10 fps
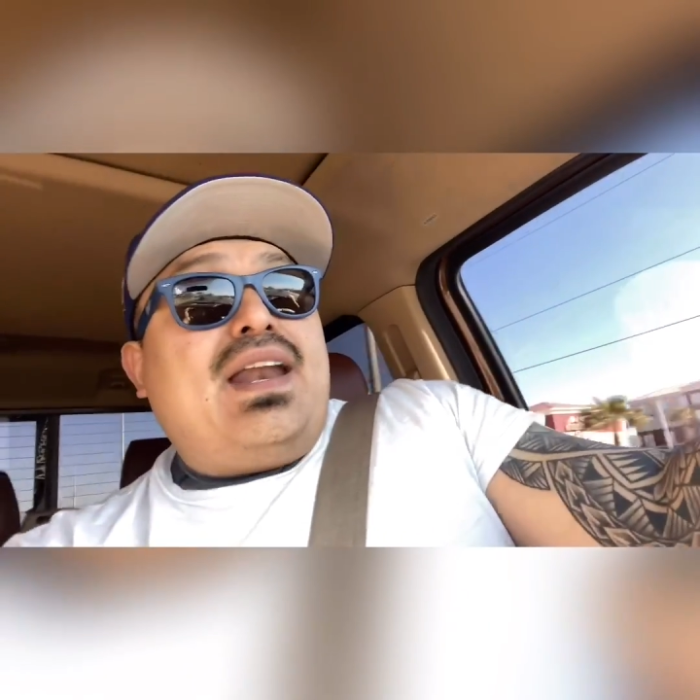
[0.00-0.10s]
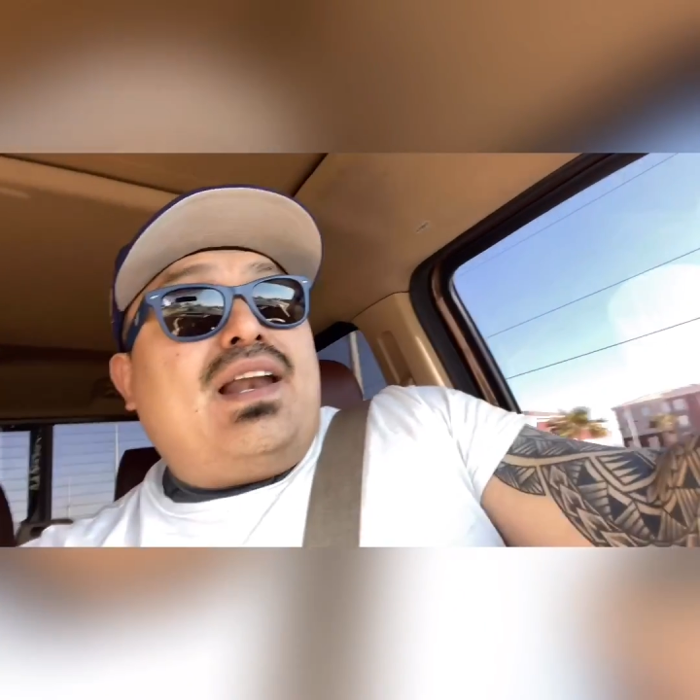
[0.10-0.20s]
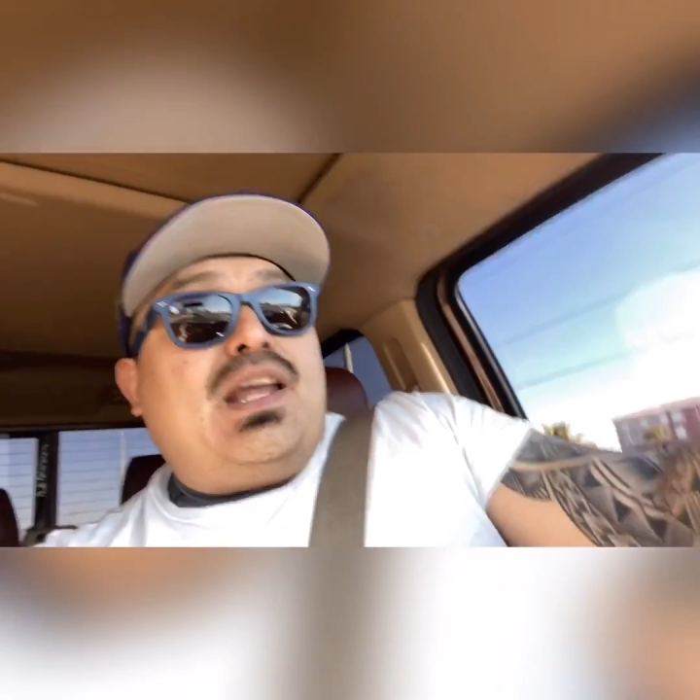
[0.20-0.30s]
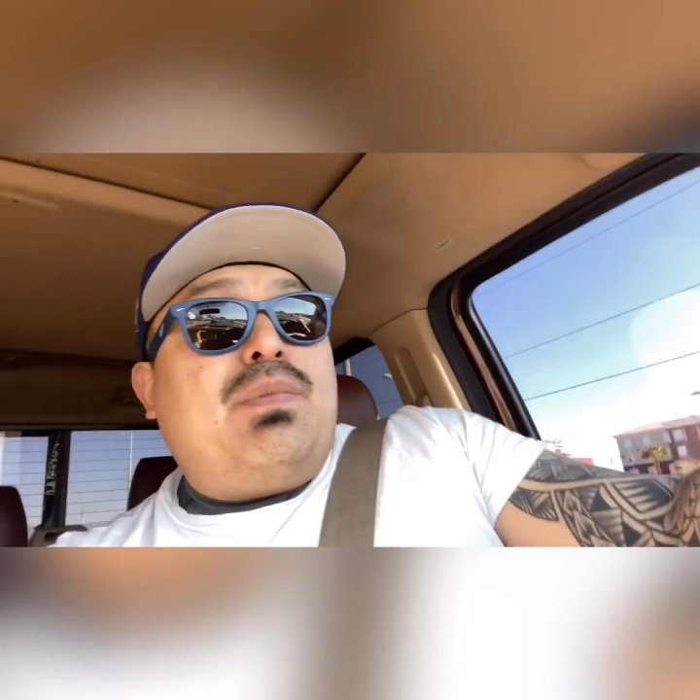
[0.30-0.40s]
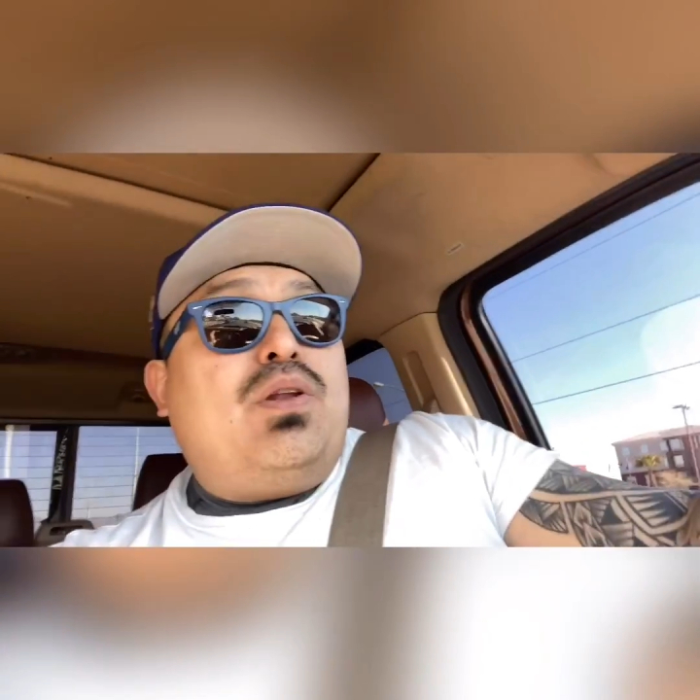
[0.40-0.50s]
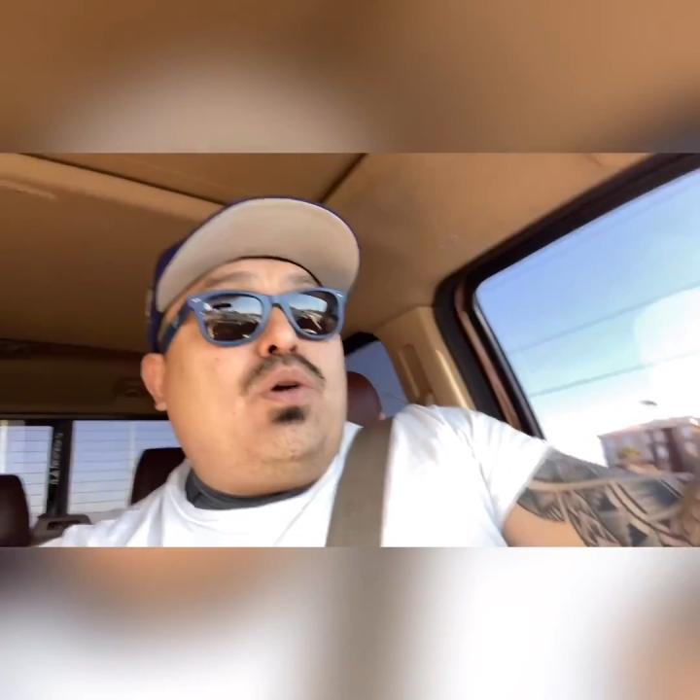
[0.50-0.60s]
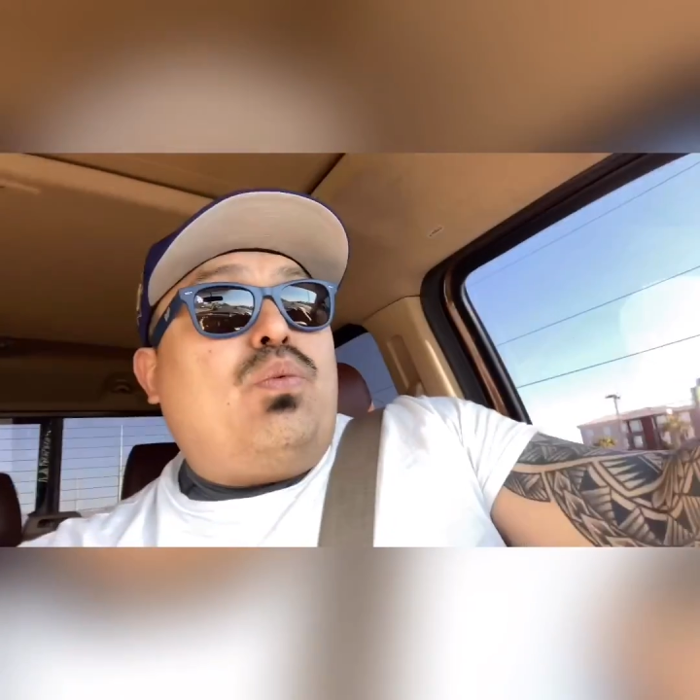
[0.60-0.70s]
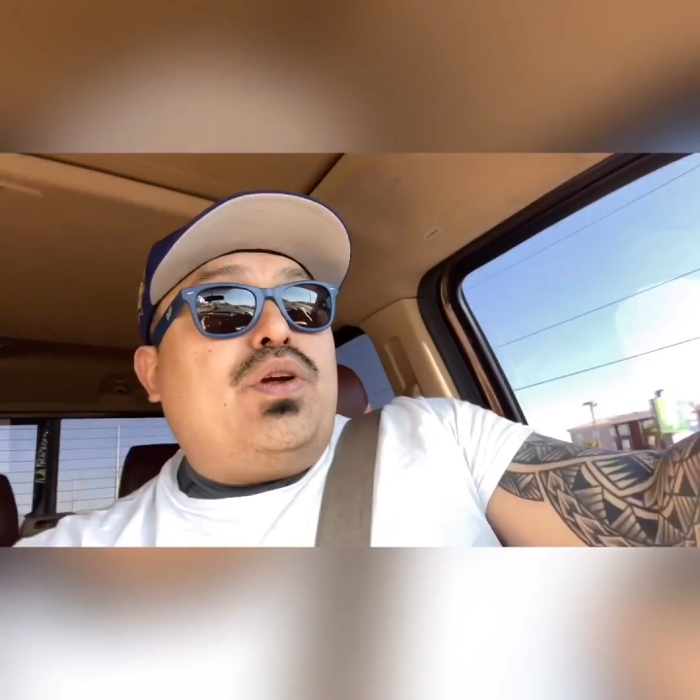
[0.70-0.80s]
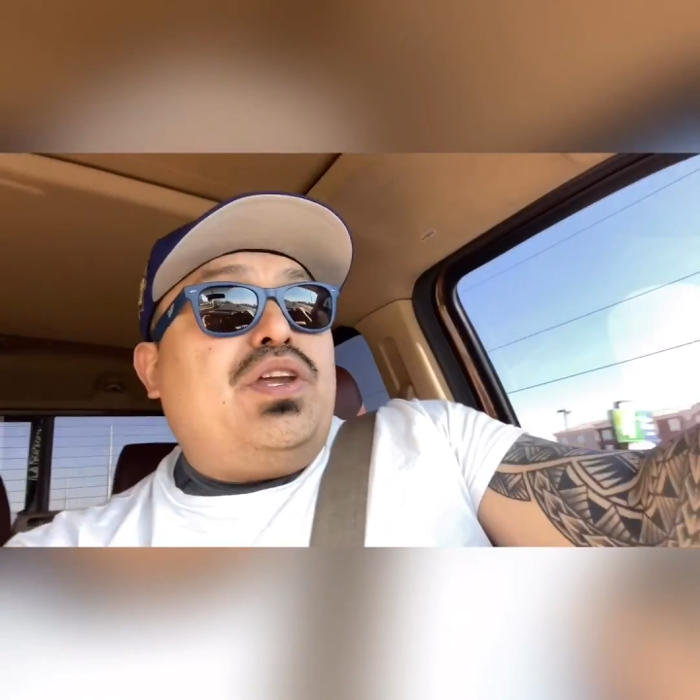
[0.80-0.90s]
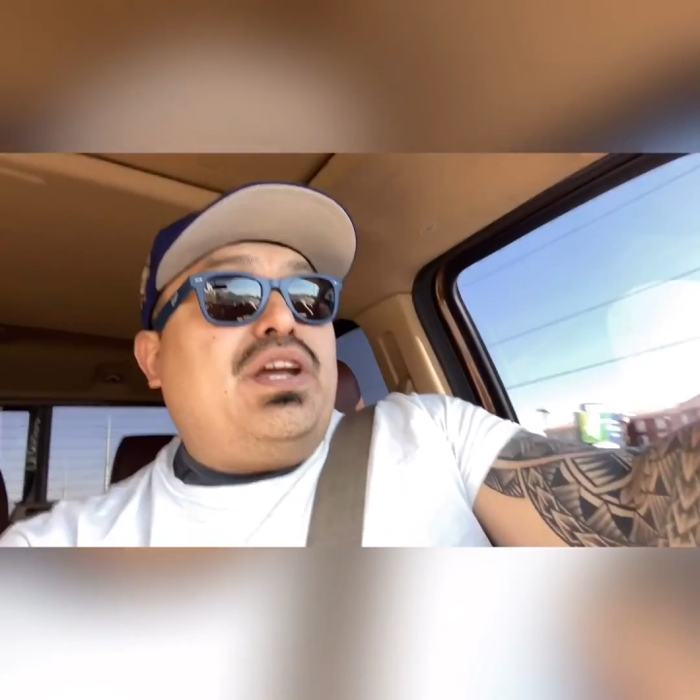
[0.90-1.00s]
And let me know
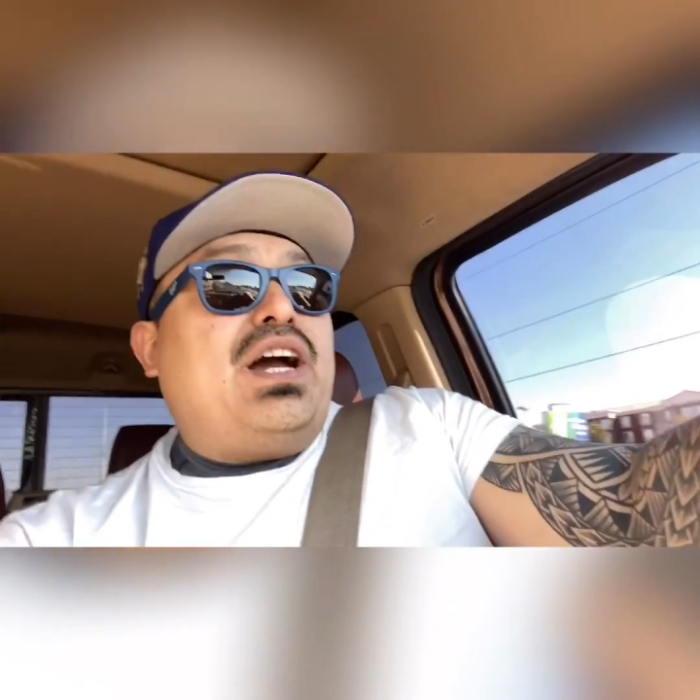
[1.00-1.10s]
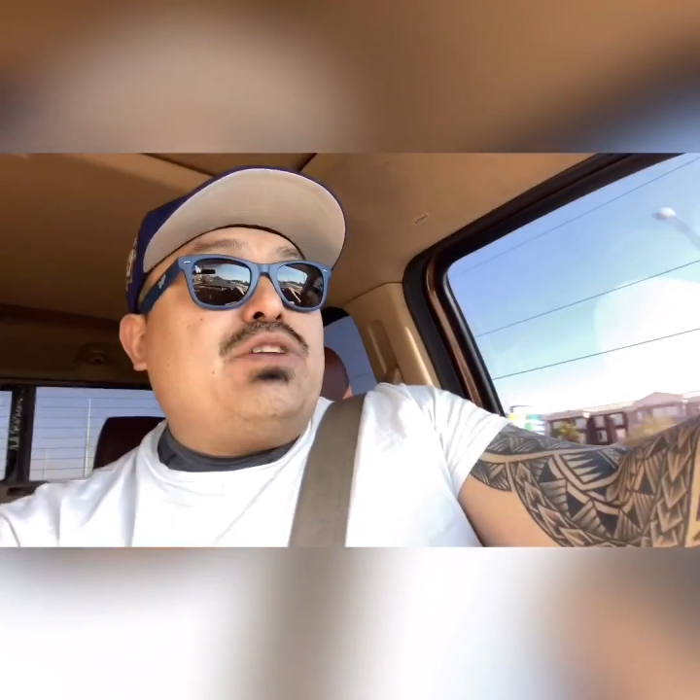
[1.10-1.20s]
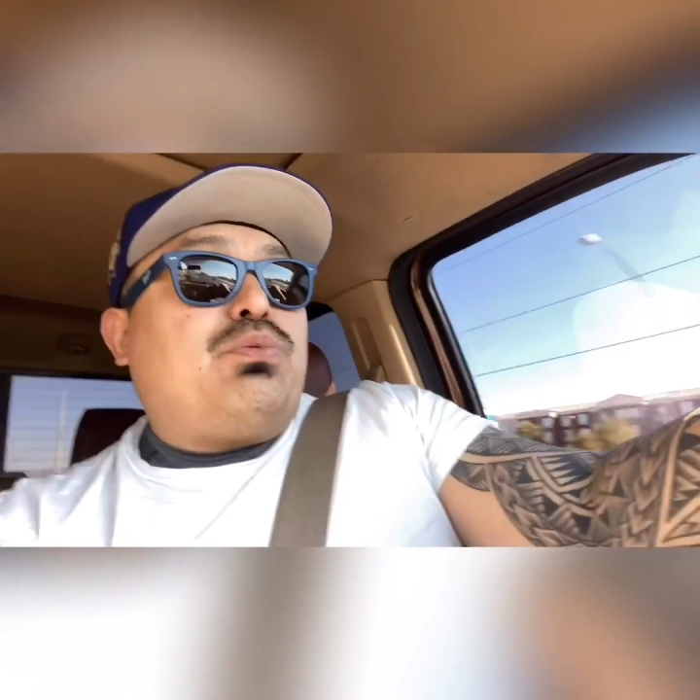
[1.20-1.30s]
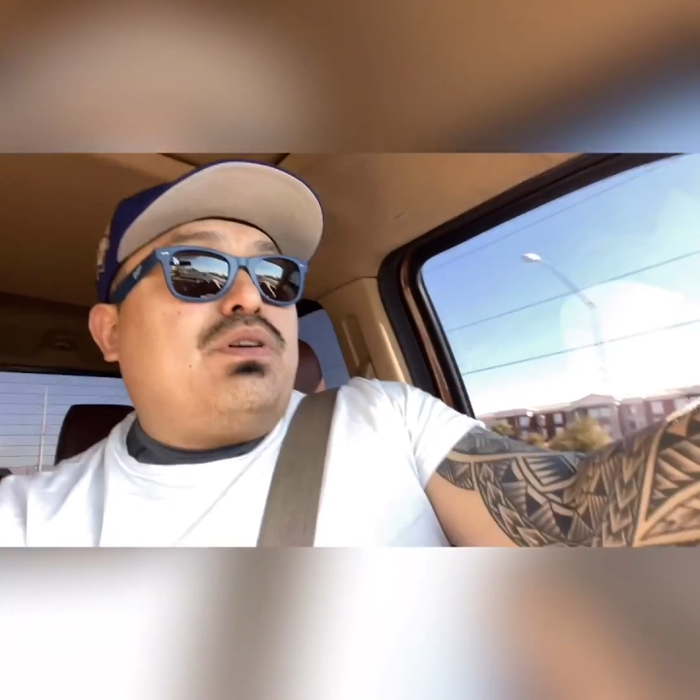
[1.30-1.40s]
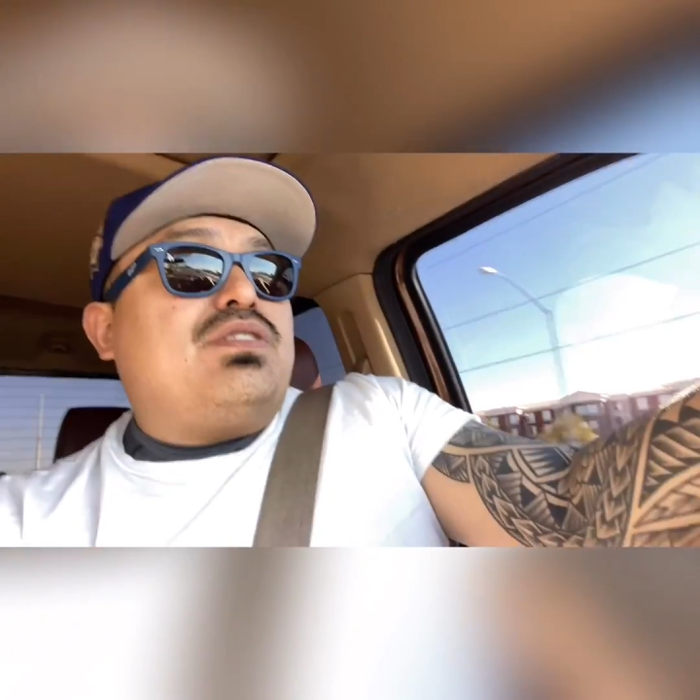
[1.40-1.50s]
what you guys want